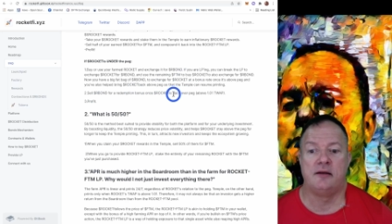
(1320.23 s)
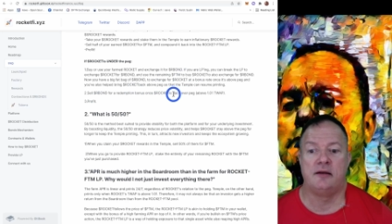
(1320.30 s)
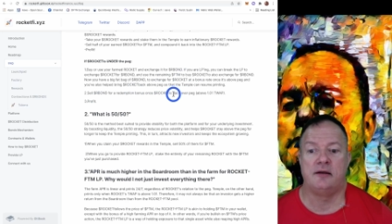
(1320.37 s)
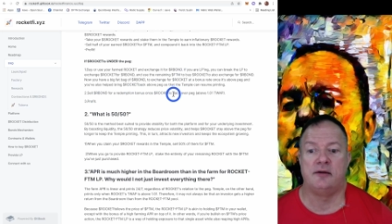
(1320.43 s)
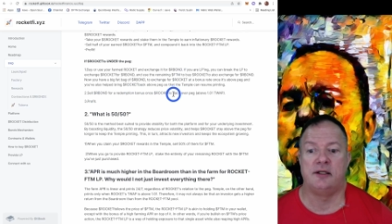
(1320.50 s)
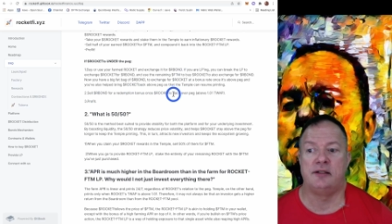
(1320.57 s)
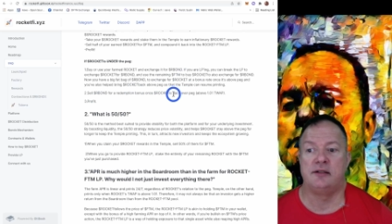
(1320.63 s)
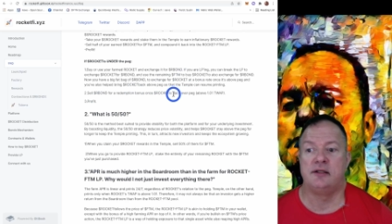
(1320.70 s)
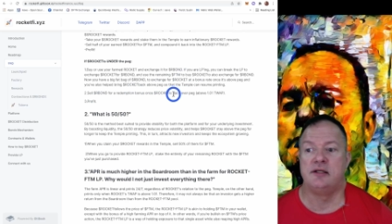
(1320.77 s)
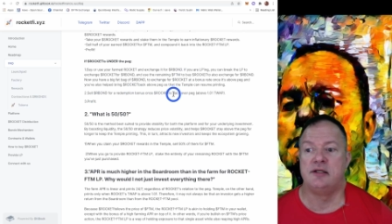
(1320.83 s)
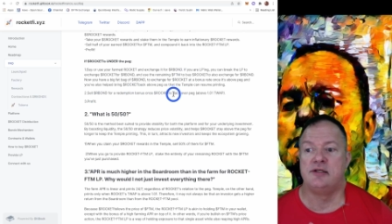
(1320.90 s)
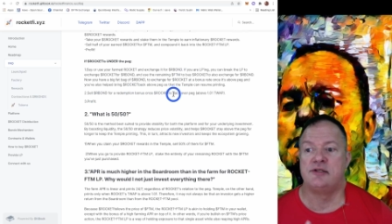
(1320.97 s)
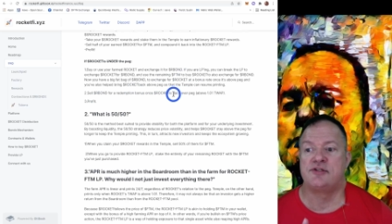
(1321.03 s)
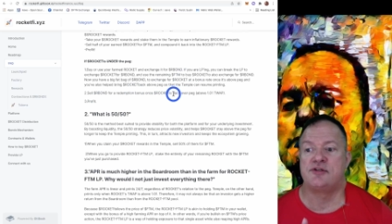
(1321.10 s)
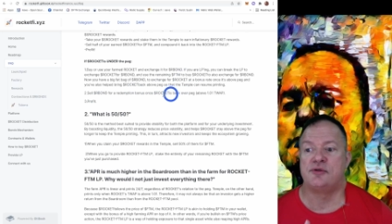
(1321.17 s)
All right.
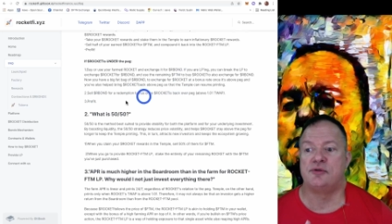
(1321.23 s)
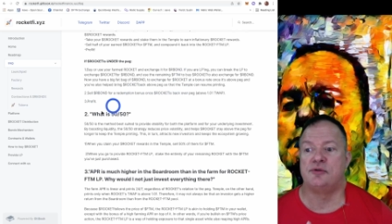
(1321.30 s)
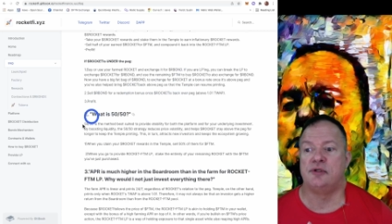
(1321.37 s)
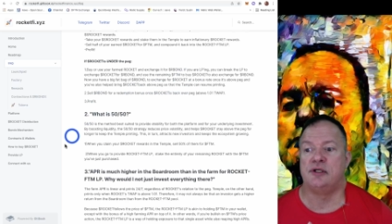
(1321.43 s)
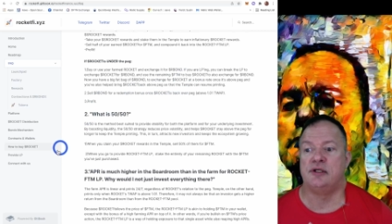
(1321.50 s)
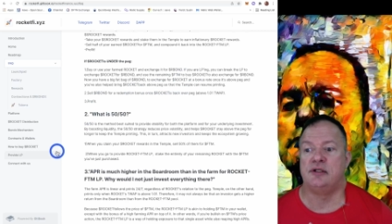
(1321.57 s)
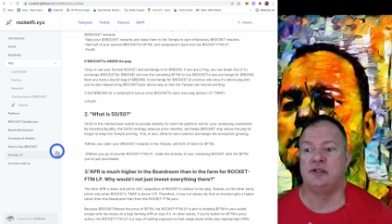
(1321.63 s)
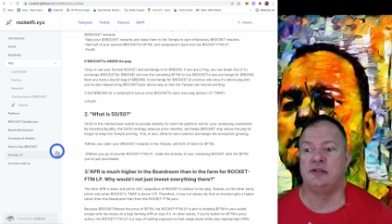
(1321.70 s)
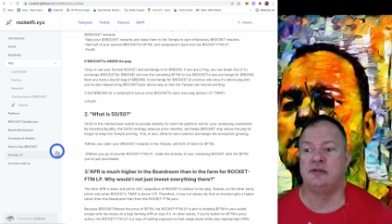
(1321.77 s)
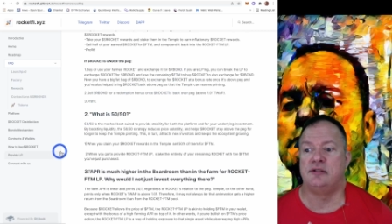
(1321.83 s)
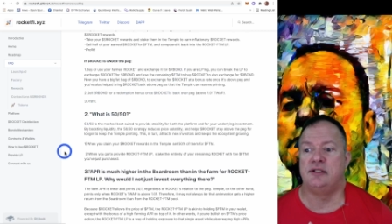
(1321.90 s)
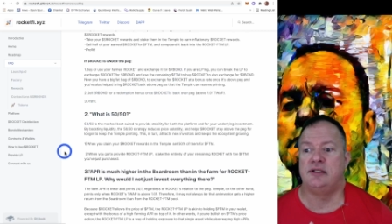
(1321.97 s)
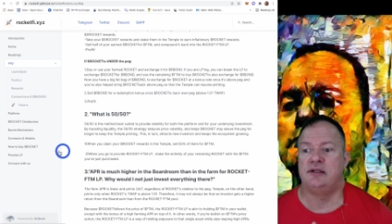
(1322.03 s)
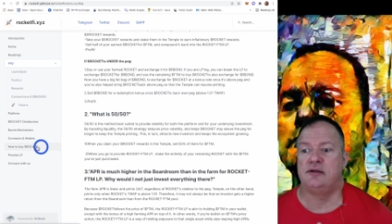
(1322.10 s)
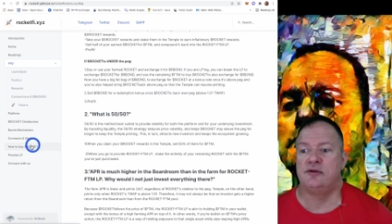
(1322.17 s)
So
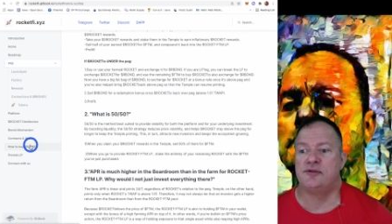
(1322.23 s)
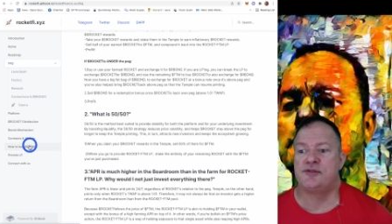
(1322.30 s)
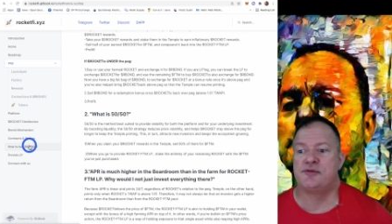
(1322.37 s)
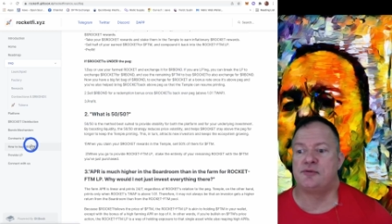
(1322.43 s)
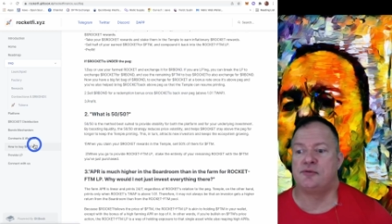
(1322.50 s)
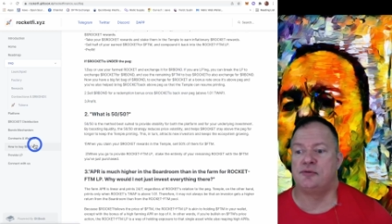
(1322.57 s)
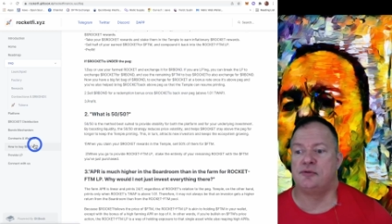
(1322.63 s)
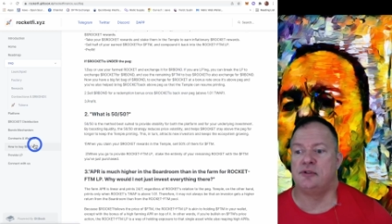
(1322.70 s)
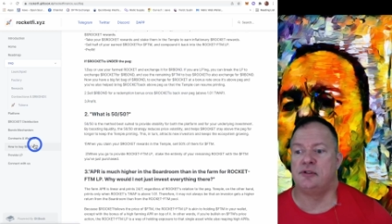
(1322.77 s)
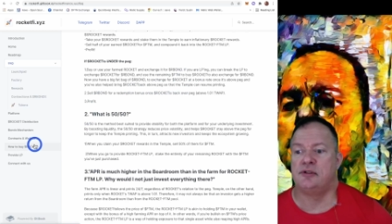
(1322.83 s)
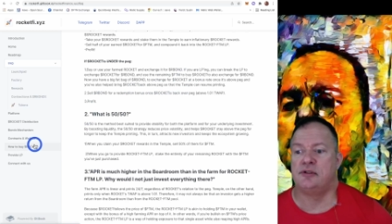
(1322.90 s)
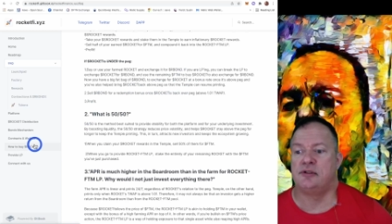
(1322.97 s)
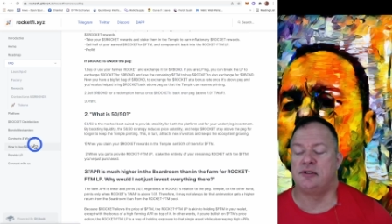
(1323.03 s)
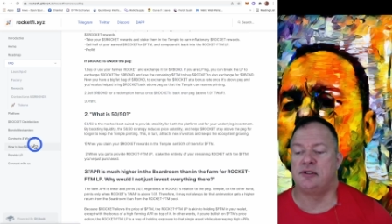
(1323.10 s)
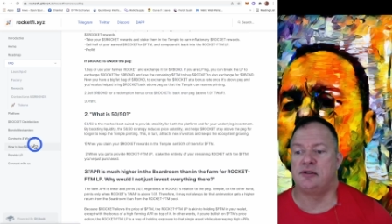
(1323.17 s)
they
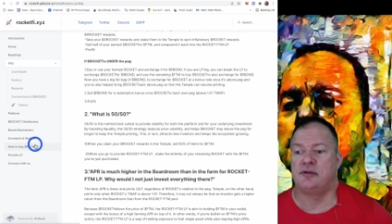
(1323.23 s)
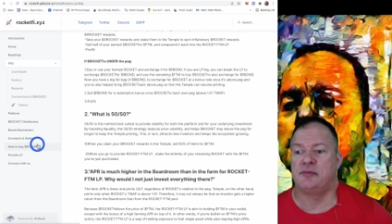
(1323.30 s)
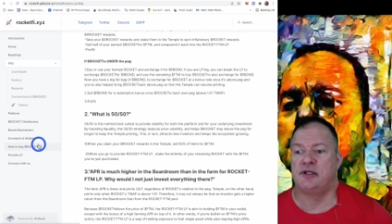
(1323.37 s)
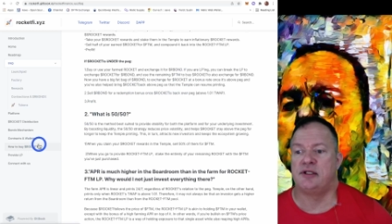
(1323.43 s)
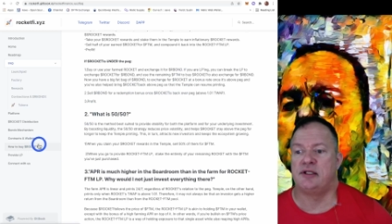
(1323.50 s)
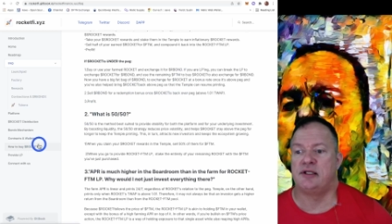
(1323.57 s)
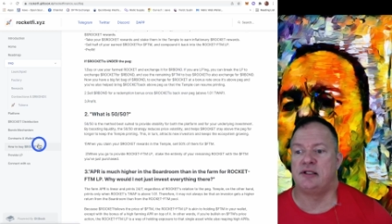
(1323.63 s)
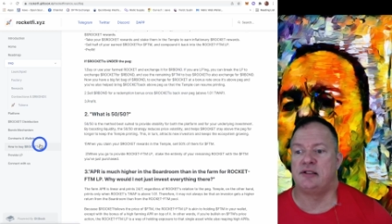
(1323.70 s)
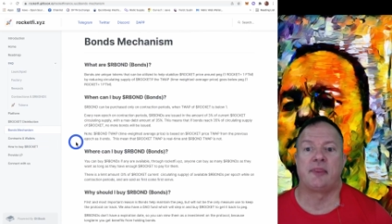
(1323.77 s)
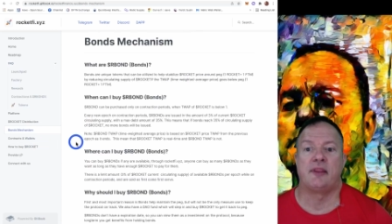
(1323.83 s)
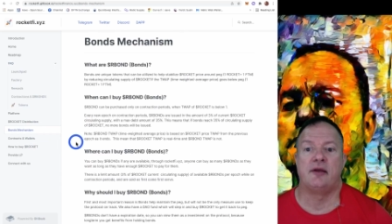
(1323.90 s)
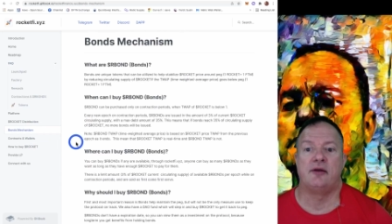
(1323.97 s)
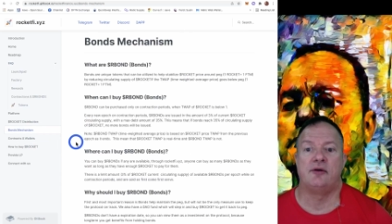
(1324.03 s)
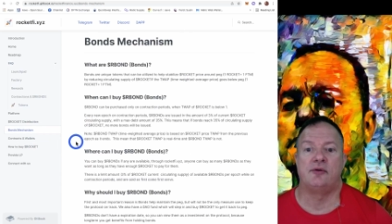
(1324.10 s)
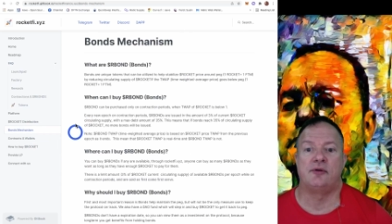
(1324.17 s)
also talk about that.
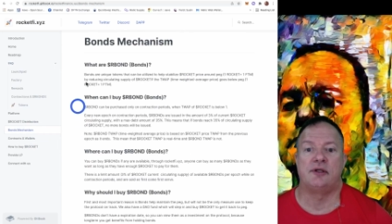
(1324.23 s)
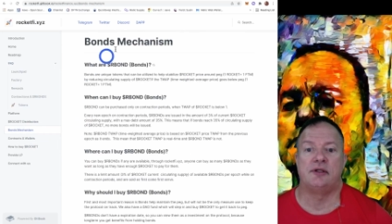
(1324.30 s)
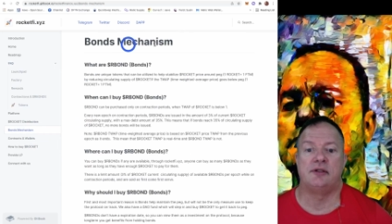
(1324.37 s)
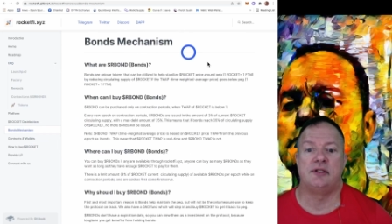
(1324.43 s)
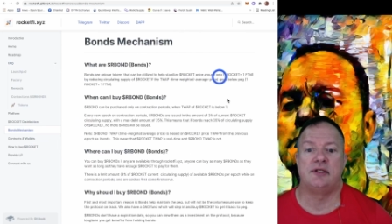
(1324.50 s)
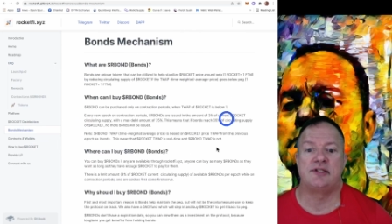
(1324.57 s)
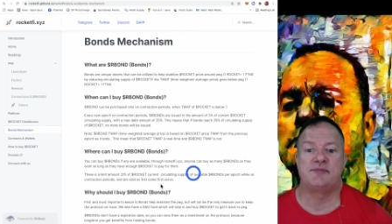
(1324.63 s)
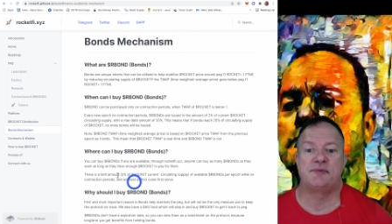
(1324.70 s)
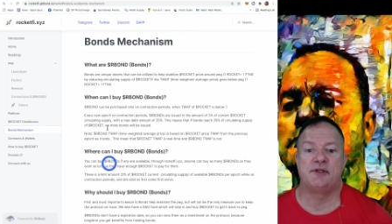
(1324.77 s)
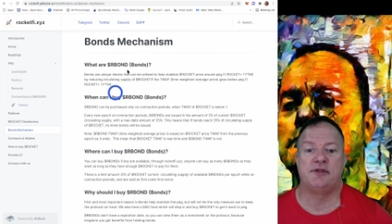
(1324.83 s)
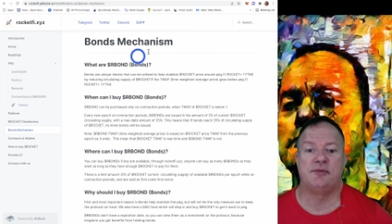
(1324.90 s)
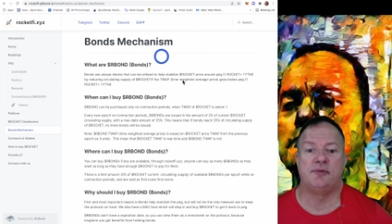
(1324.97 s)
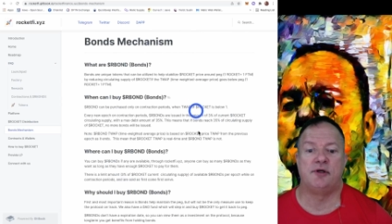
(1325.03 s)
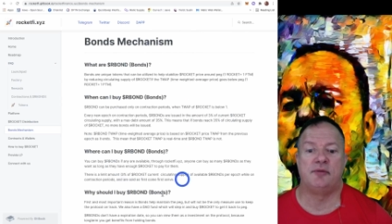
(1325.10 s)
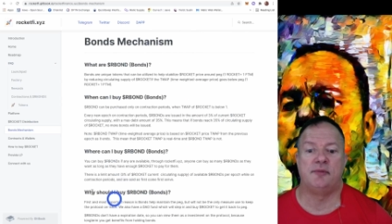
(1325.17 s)
Okay. They explain the
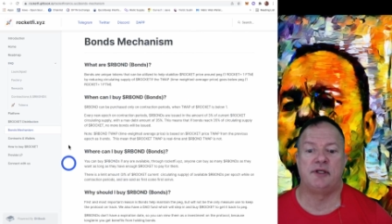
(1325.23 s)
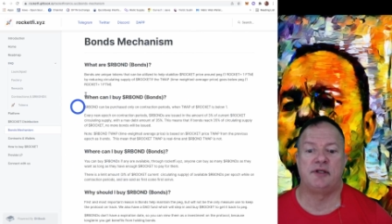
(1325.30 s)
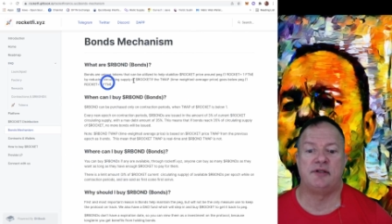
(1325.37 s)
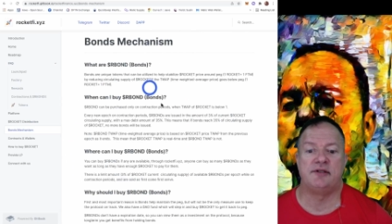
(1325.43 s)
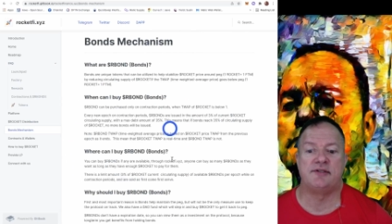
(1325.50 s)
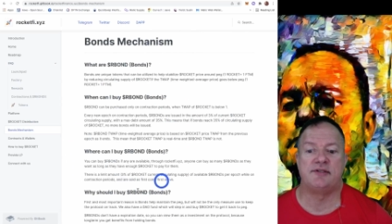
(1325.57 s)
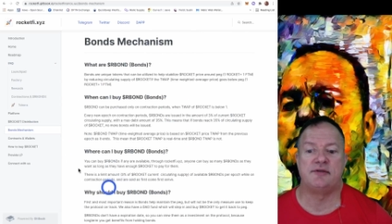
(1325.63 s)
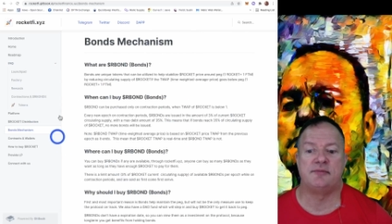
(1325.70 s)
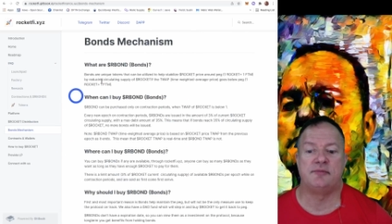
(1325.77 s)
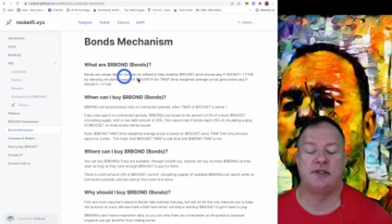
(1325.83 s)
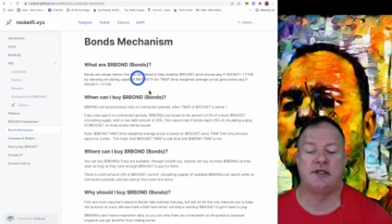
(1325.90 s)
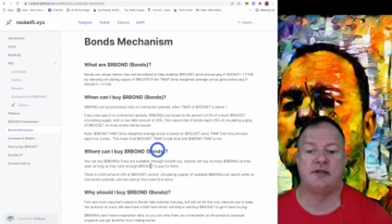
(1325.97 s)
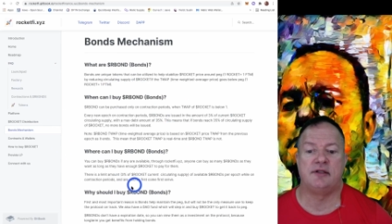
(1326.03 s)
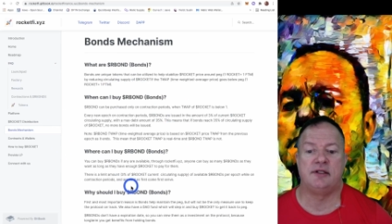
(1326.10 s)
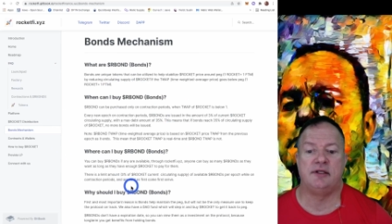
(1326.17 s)
bond mechanism
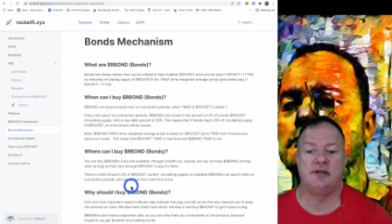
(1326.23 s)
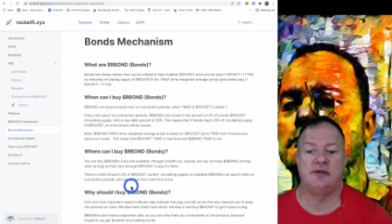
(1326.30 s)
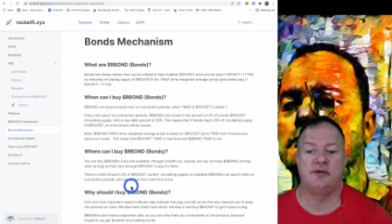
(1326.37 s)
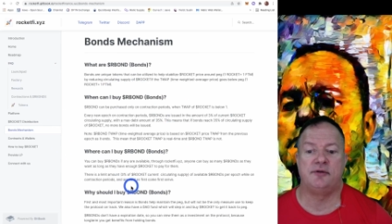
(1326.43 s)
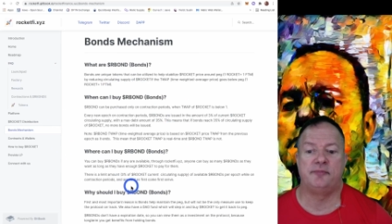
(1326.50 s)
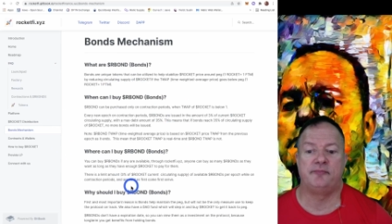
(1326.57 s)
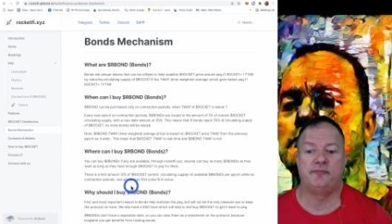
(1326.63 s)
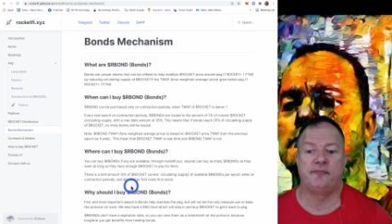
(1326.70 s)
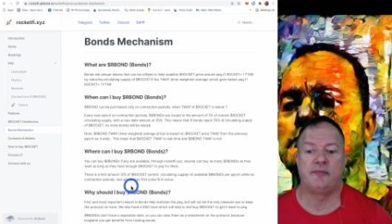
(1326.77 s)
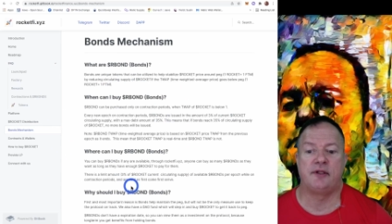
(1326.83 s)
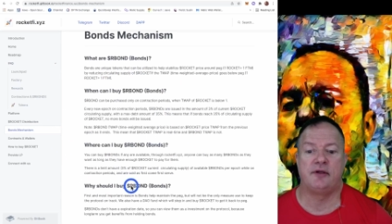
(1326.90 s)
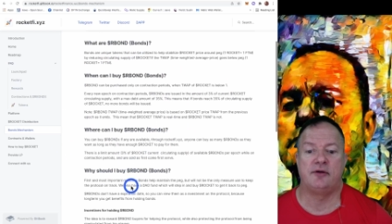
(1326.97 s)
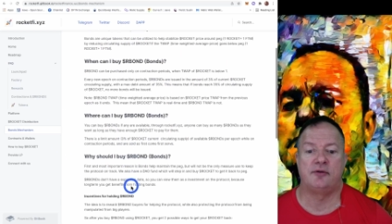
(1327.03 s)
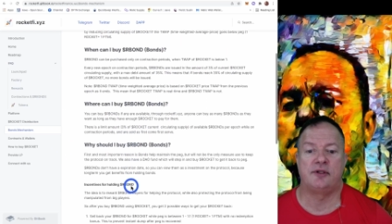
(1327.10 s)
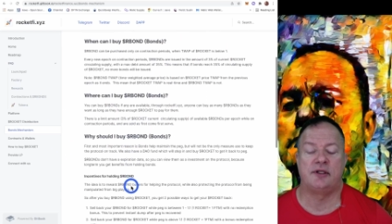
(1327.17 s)
down here.
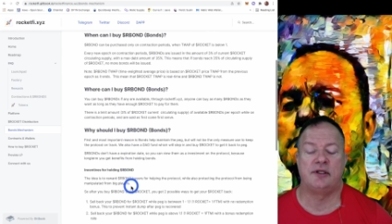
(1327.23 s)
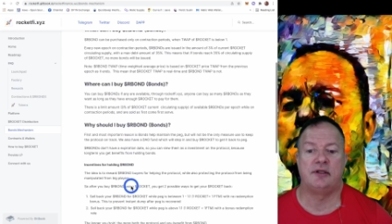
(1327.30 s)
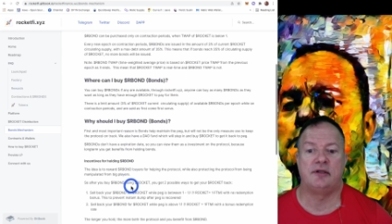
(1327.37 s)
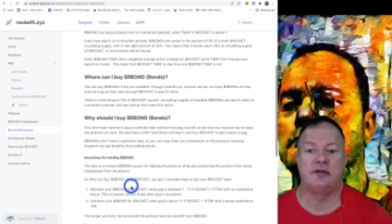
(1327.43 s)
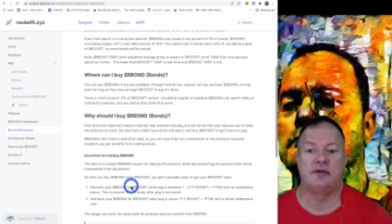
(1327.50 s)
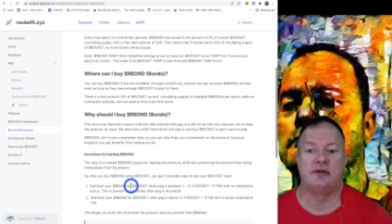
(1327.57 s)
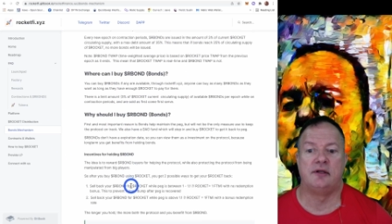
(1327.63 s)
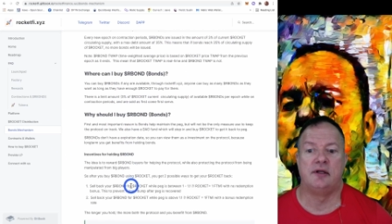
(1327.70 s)
Okay.